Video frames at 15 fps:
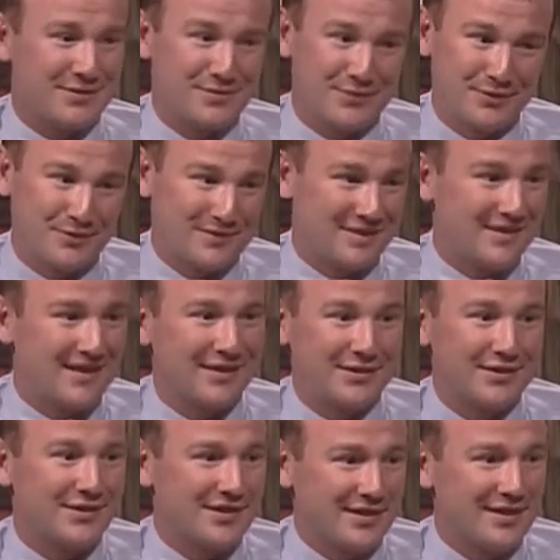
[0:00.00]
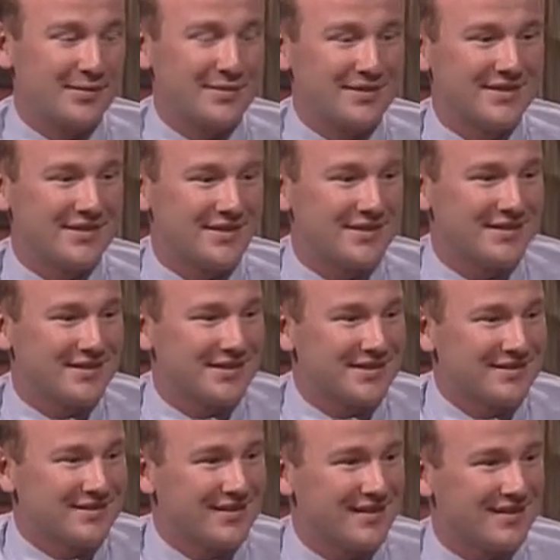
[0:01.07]
through standard cleaning procedures
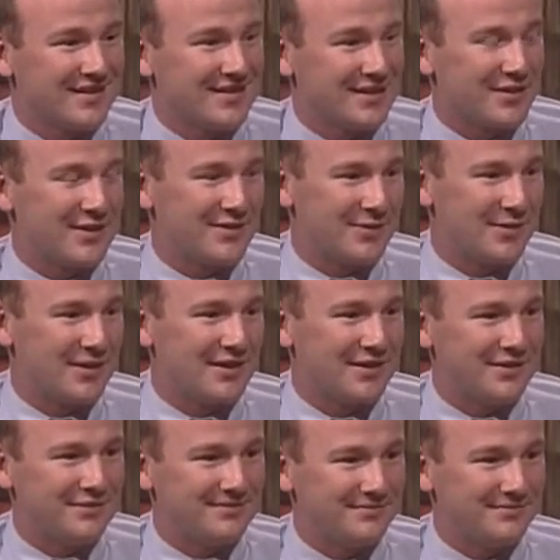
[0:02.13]
and it goes well.